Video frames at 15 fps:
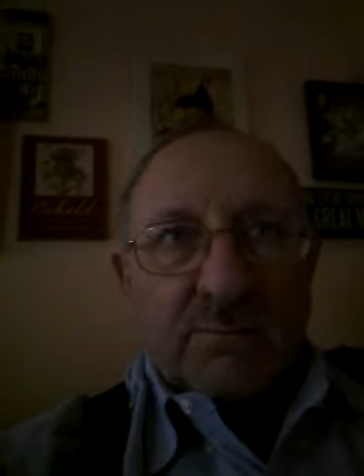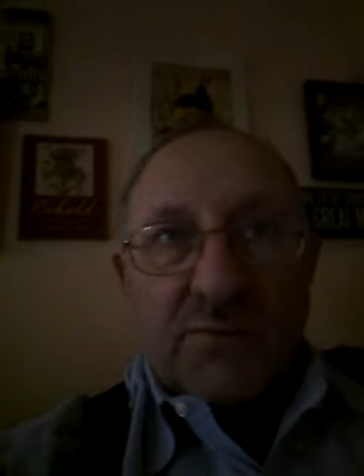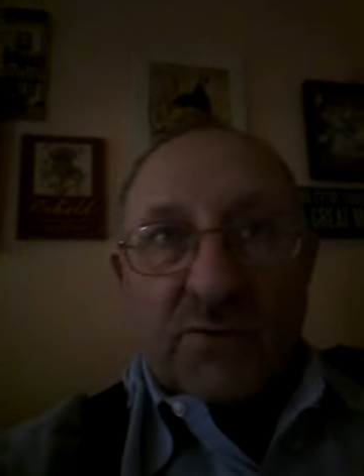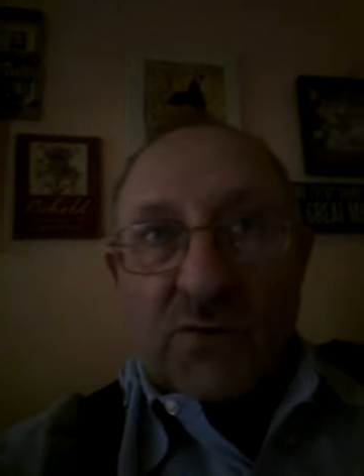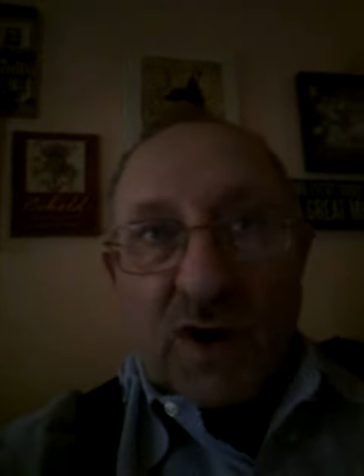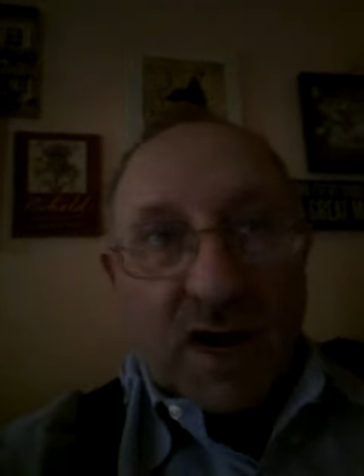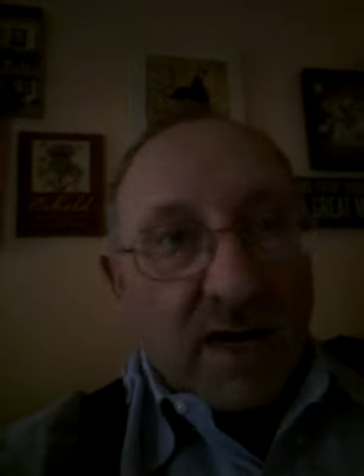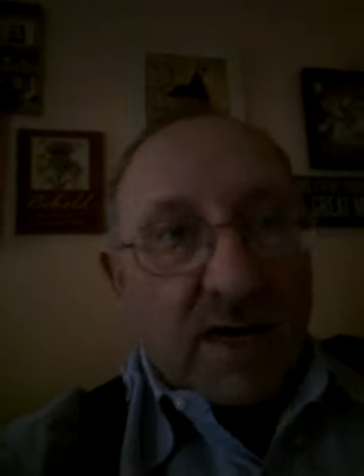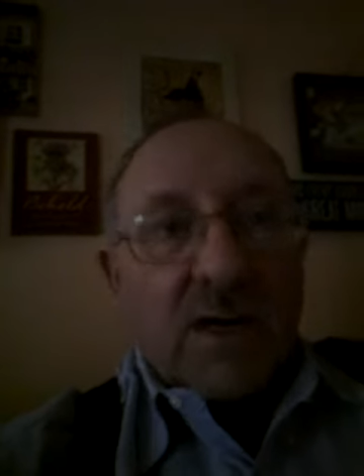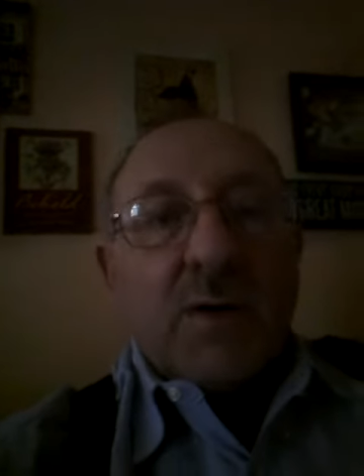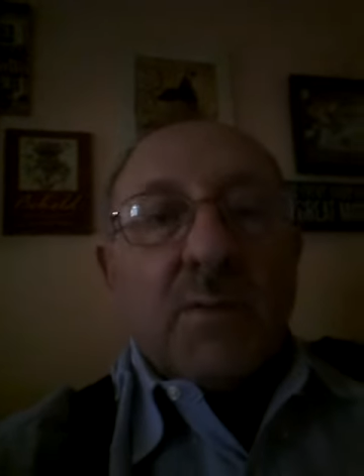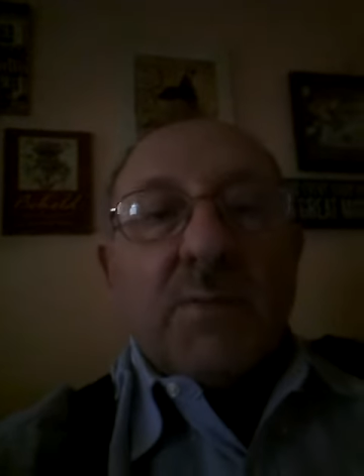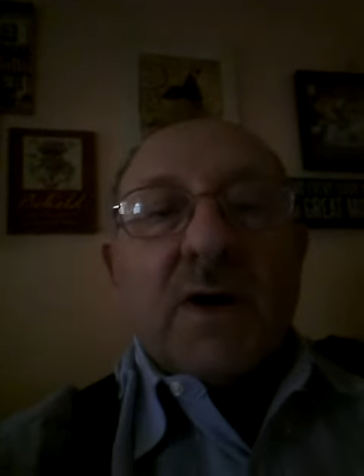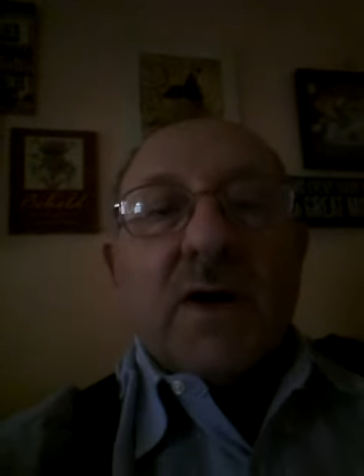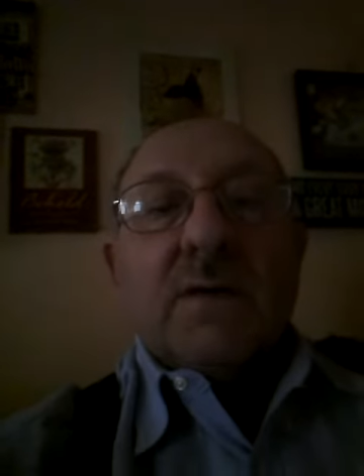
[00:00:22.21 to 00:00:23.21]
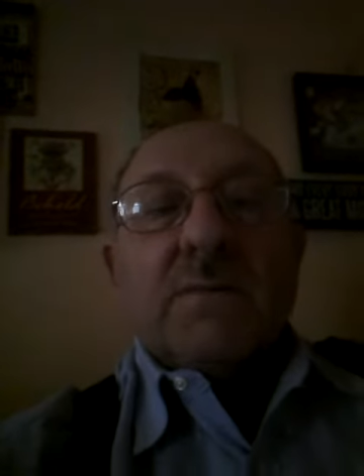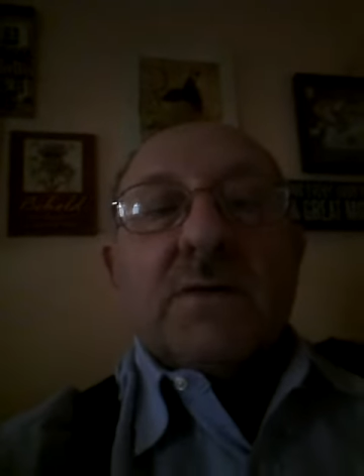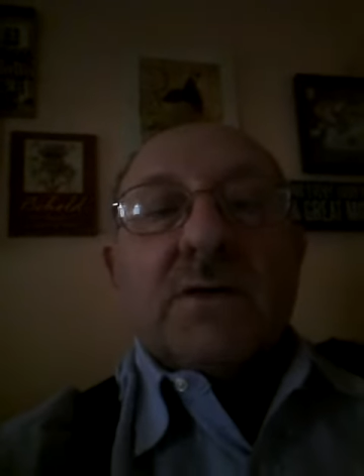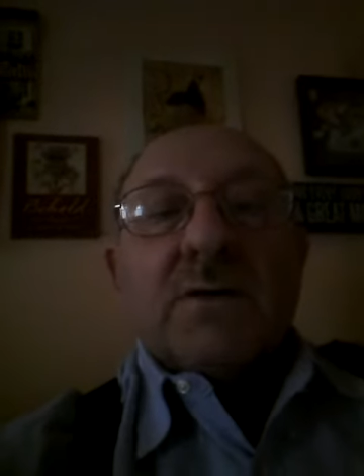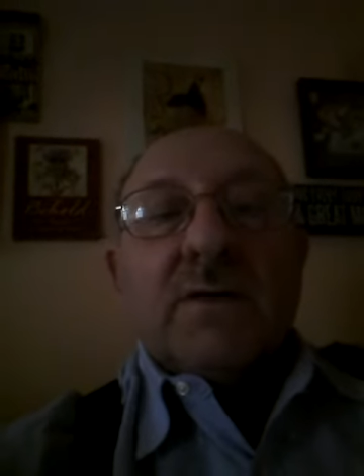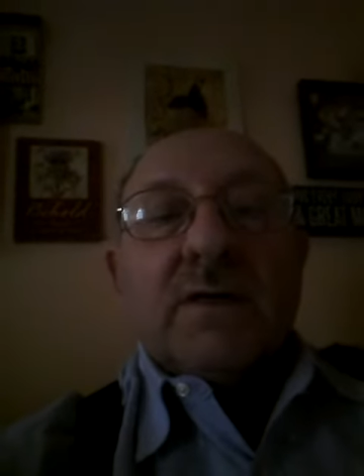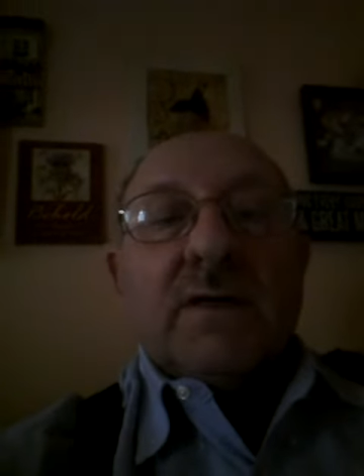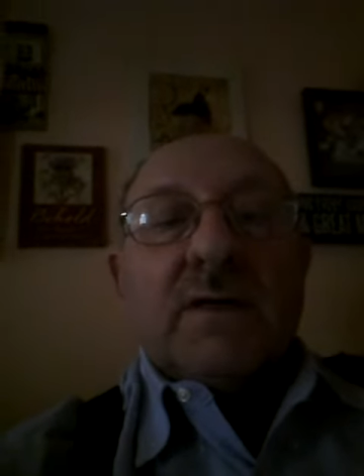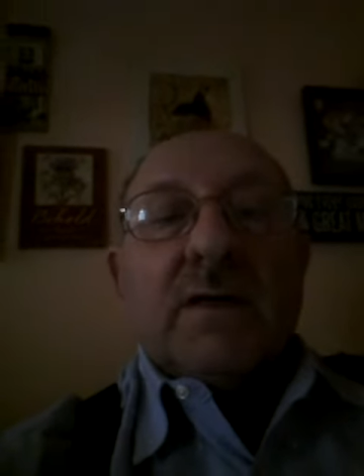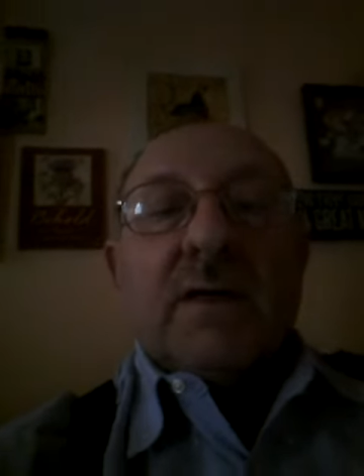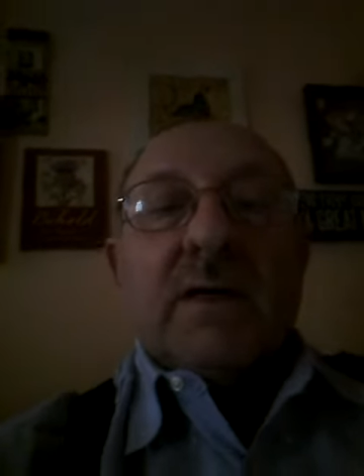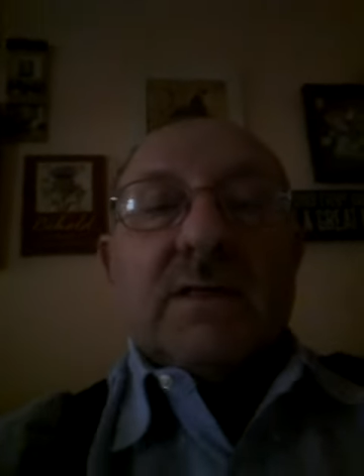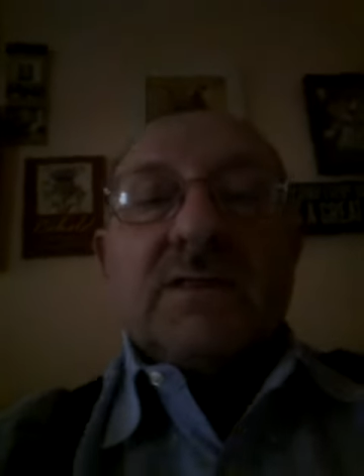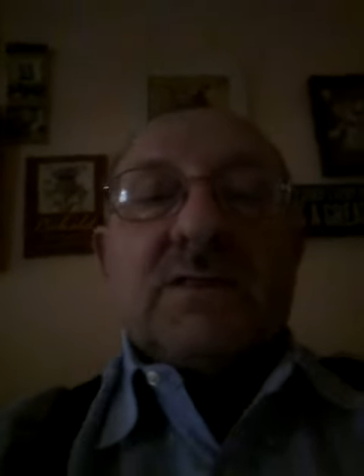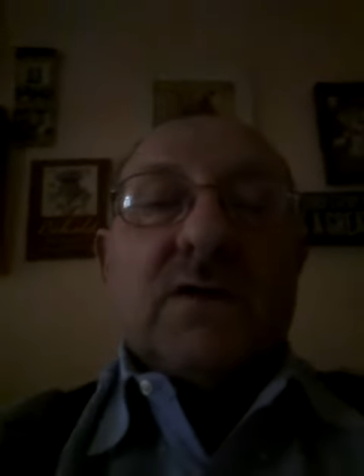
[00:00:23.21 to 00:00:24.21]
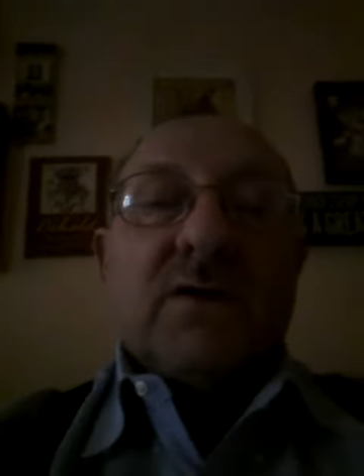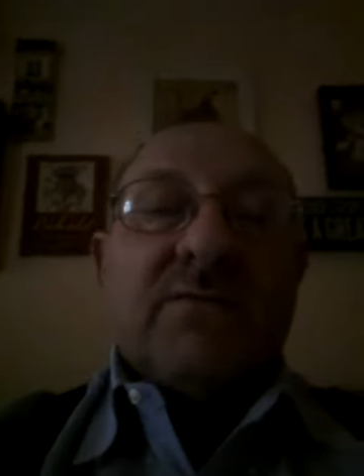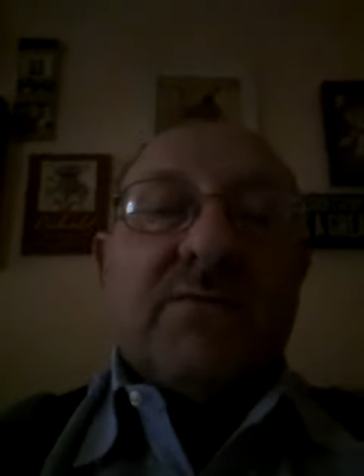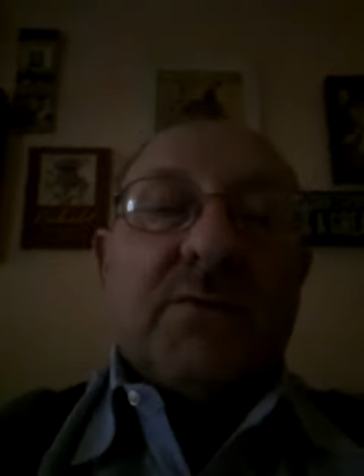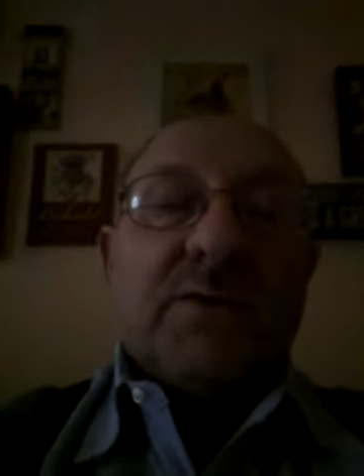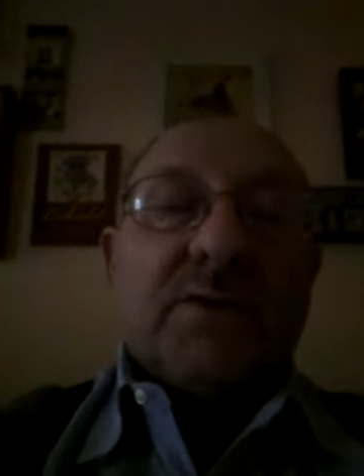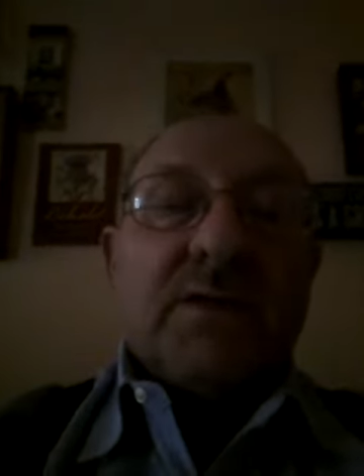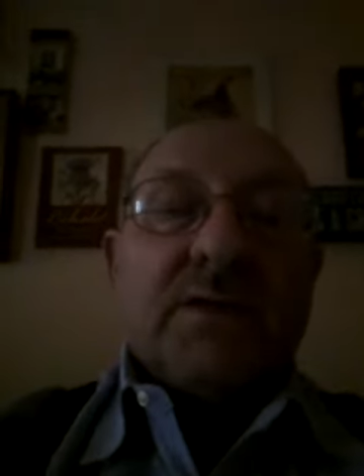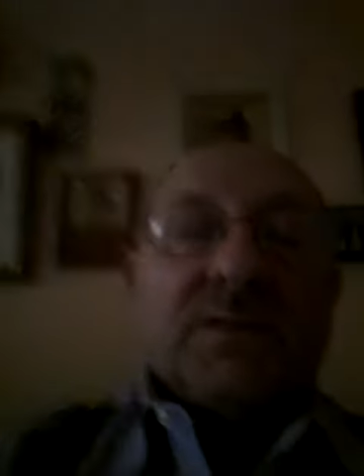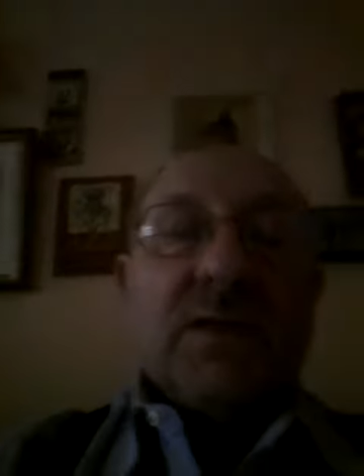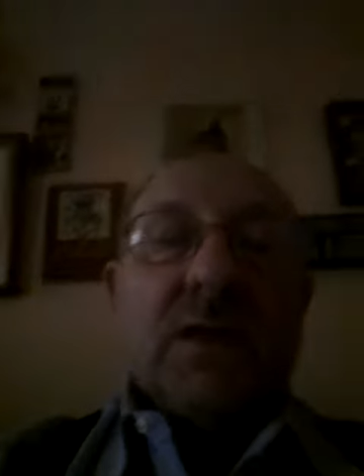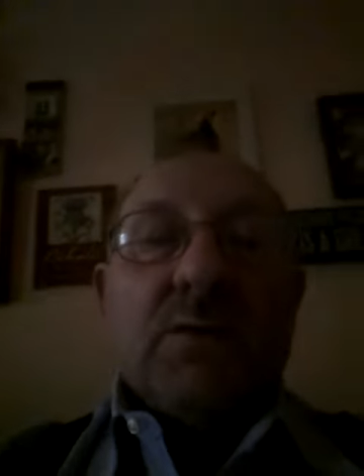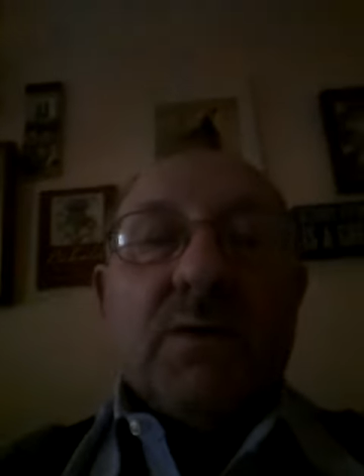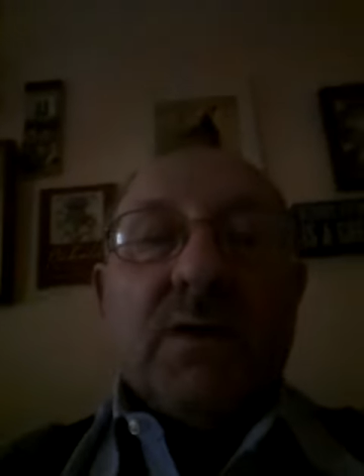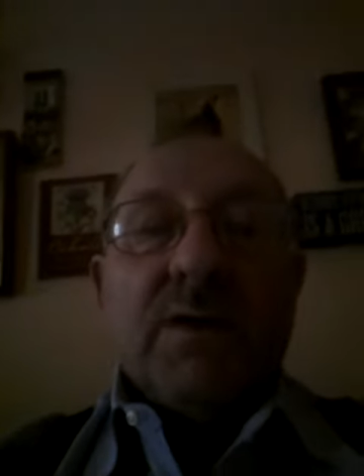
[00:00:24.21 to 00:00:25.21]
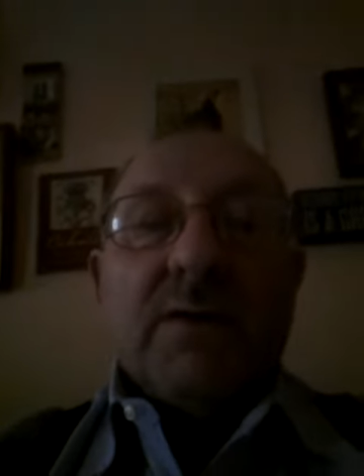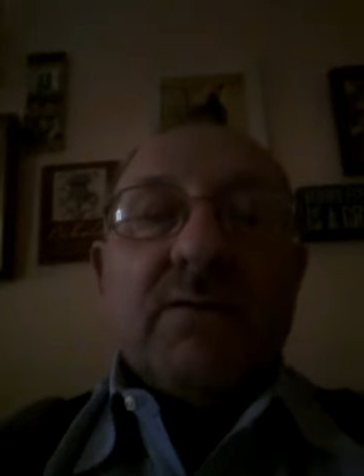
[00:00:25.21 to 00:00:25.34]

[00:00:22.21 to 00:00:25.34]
Barack Obama and so forth and so on,